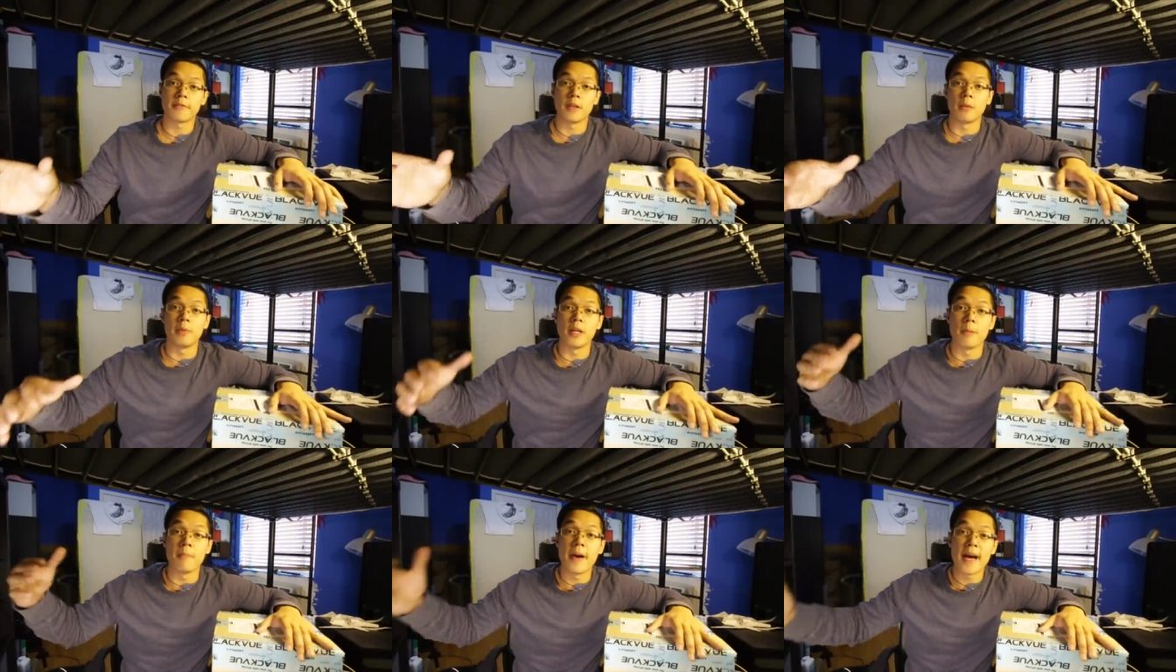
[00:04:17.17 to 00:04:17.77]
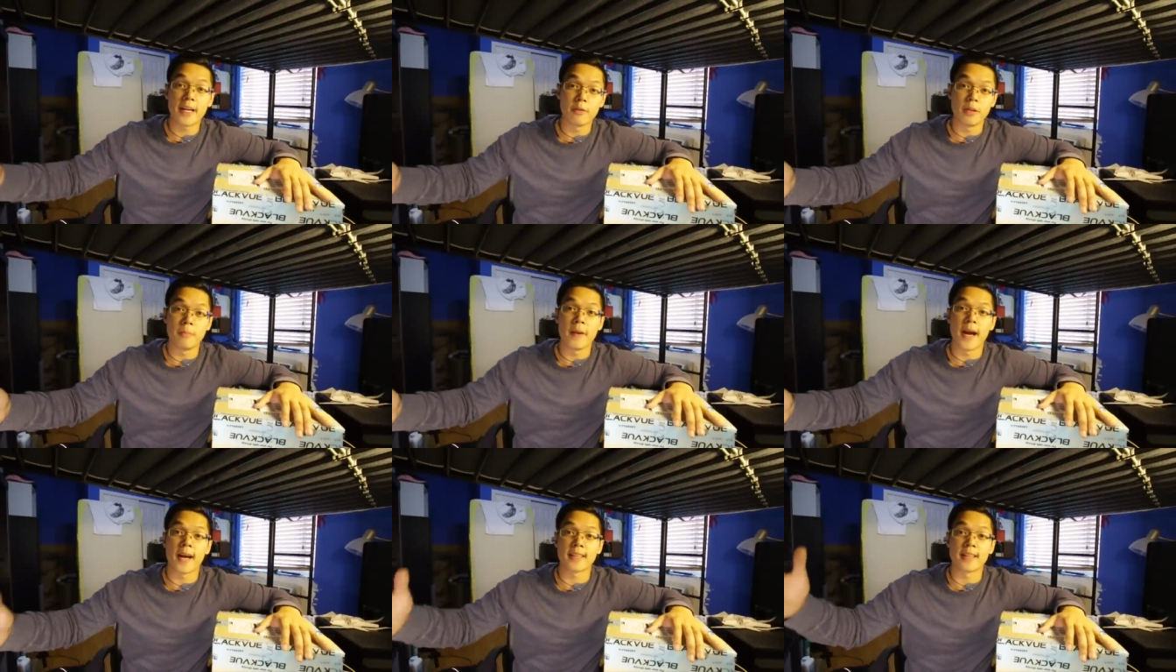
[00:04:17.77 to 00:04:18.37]
there'll be a battery
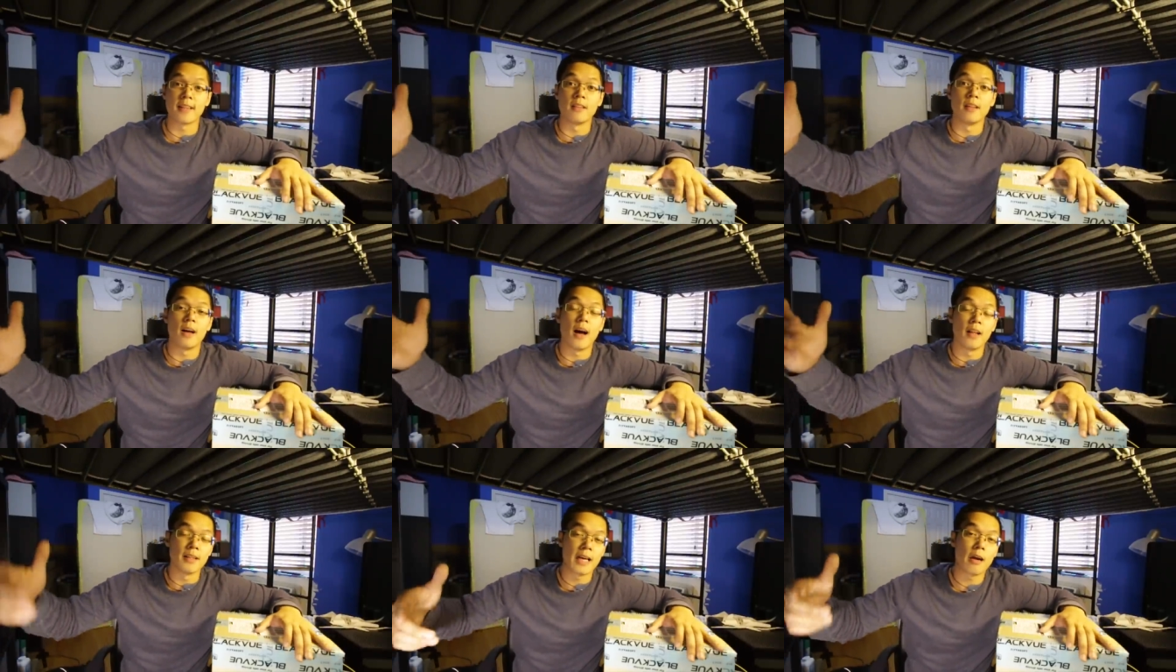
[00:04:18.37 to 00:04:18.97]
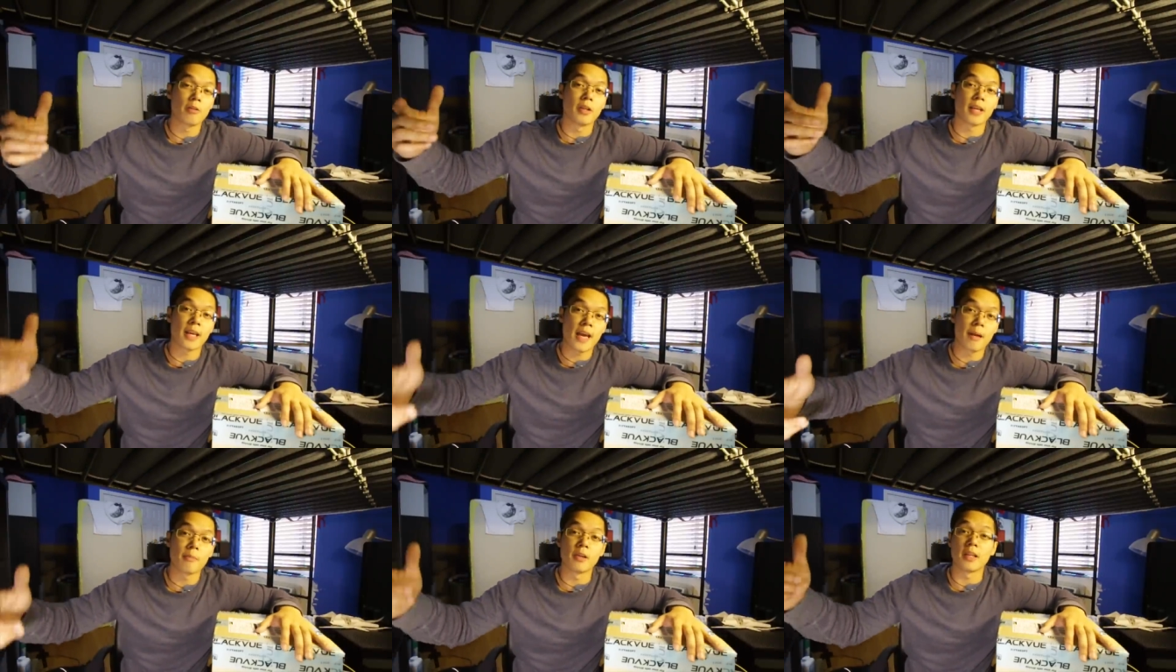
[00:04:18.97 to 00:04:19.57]
pack that'll allow the
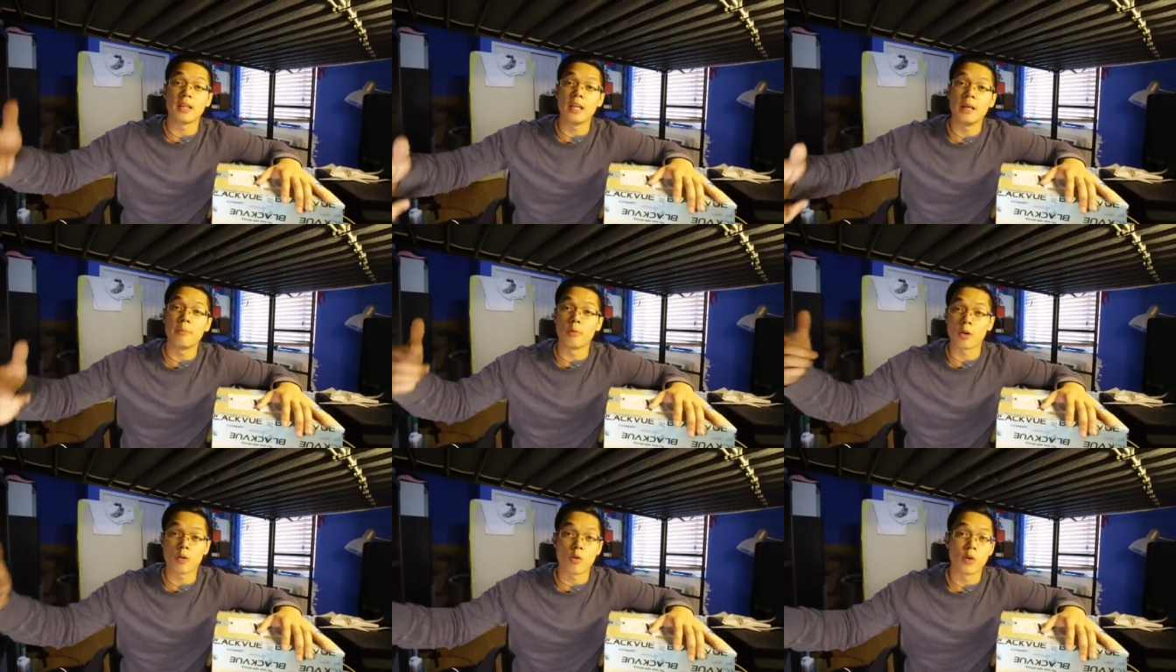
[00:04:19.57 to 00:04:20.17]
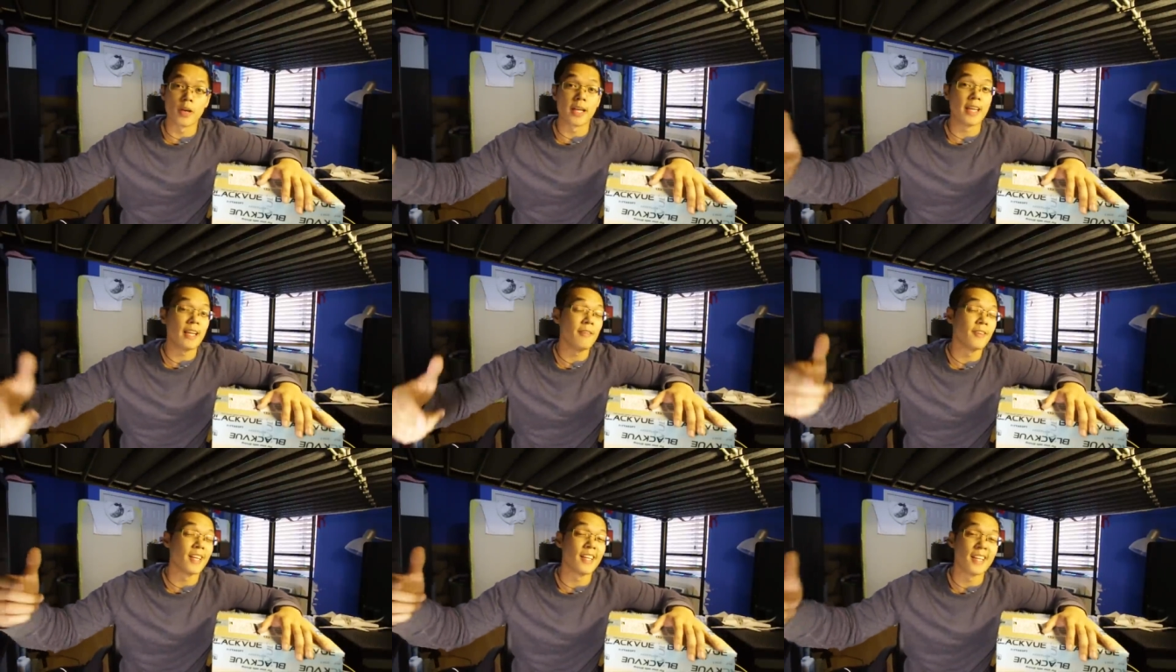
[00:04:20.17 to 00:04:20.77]
camera to keep recording
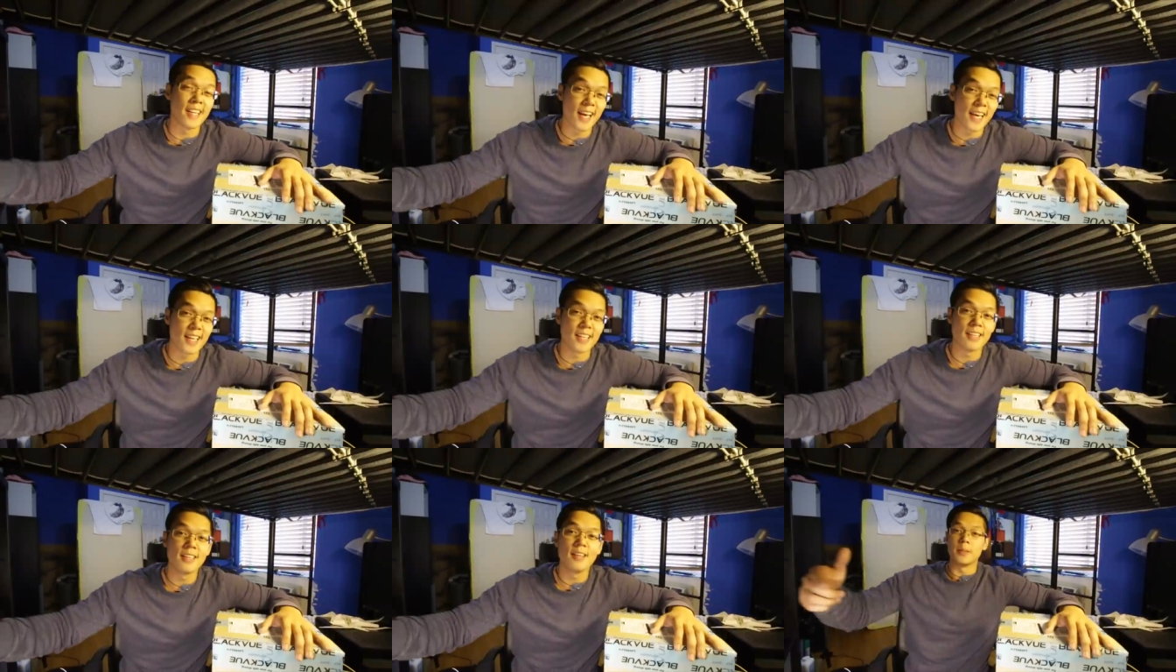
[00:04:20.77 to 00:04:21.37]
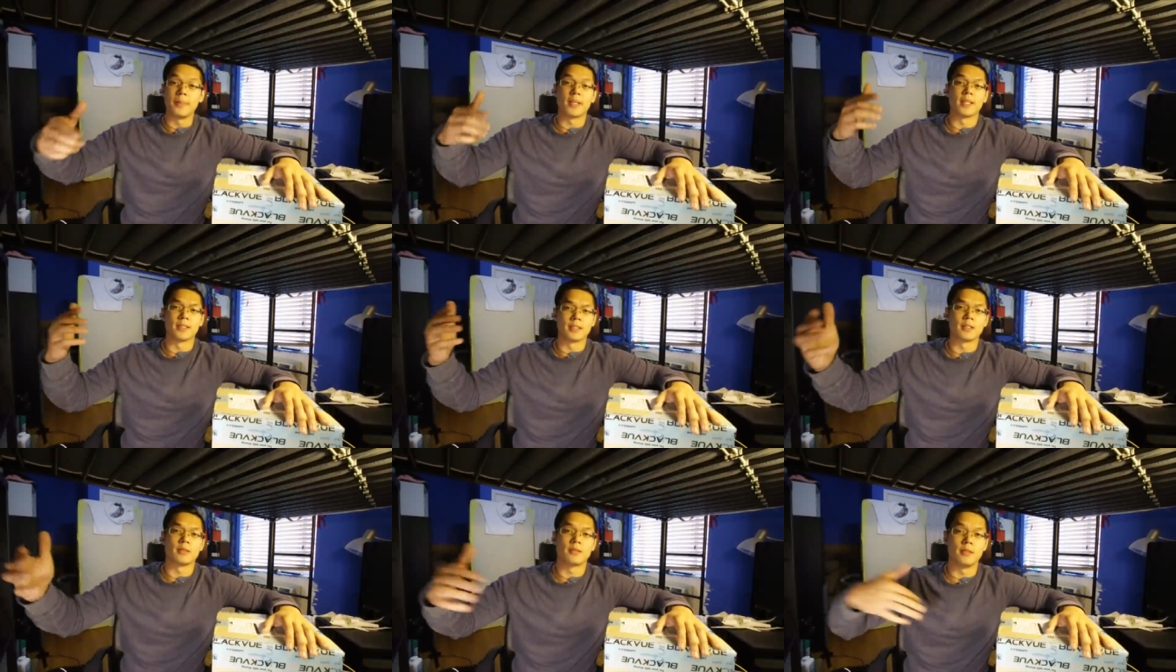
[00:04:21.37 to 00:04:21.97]
even at night.
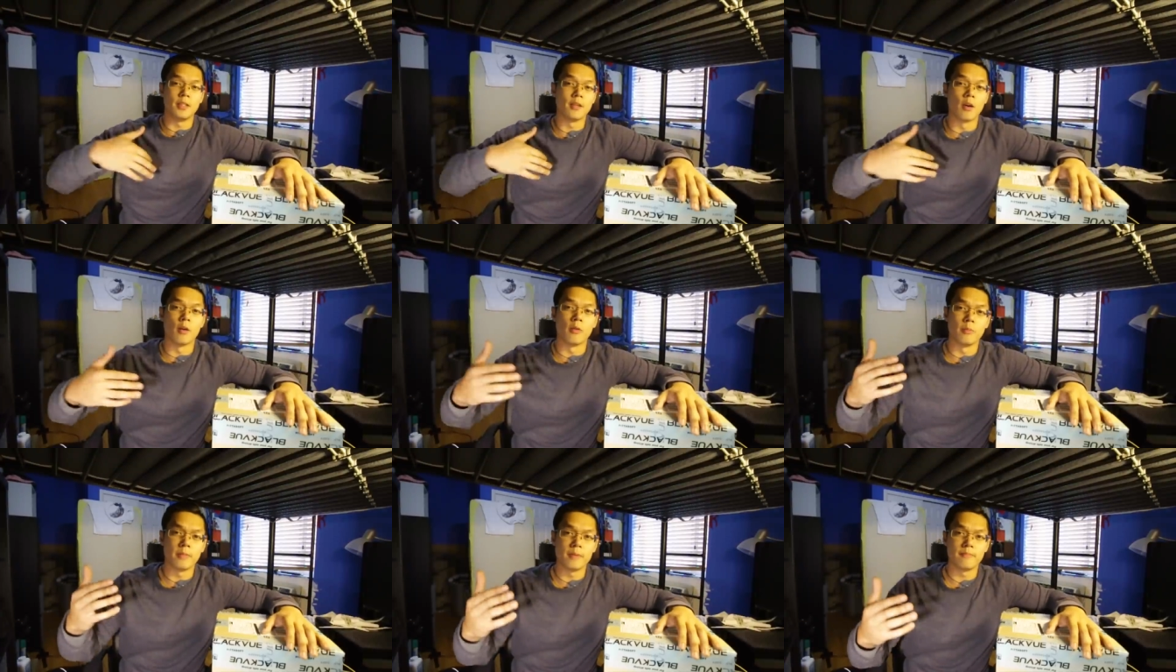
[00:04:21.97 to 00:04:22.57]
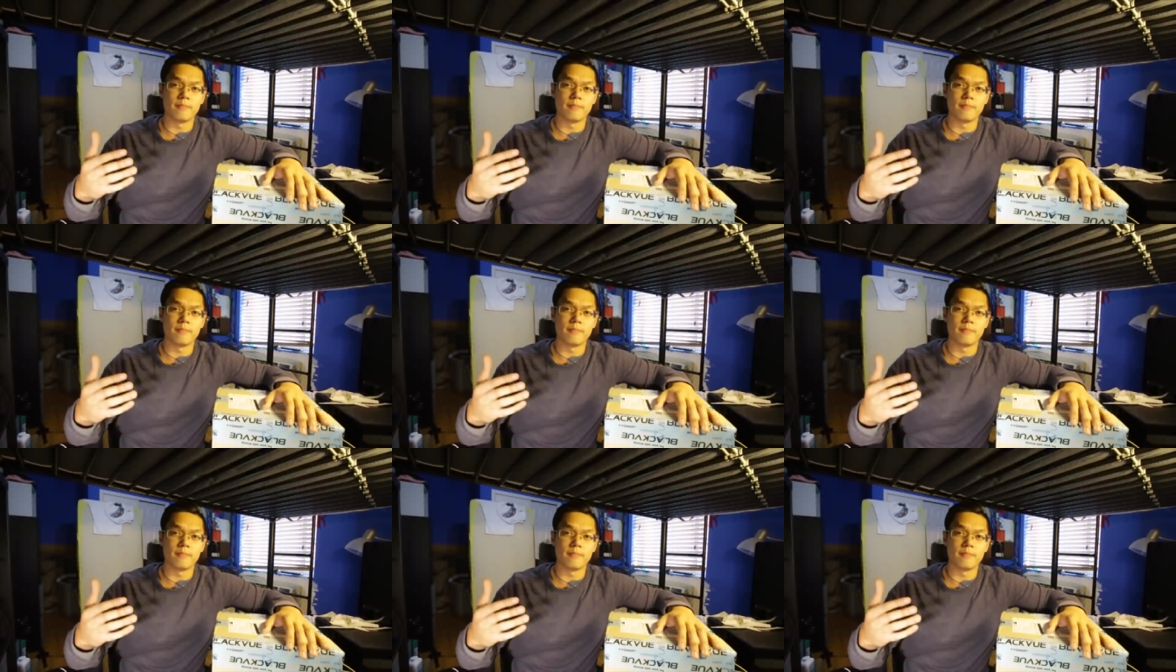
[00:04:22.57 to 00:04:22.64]
Because, you know,